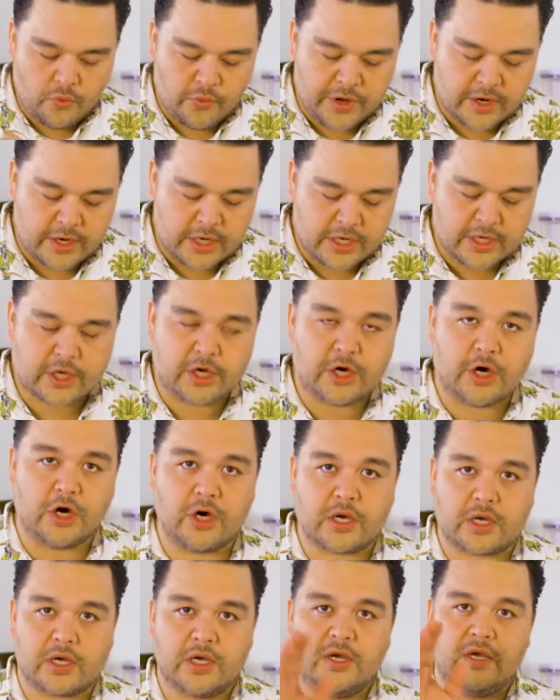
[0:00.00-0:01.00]
We're gonna
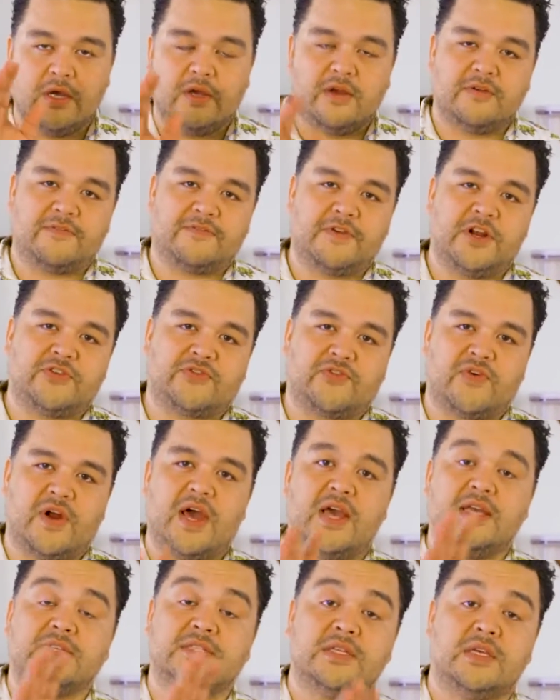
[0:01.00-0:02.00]
cook French
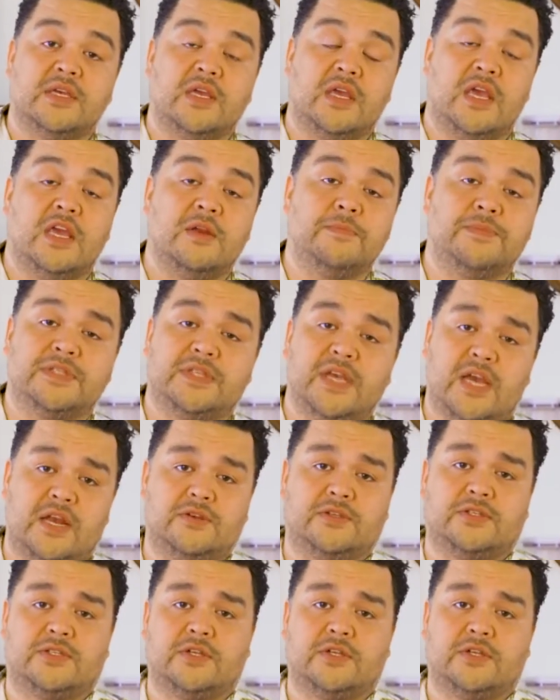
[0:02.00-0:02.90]
fries in potato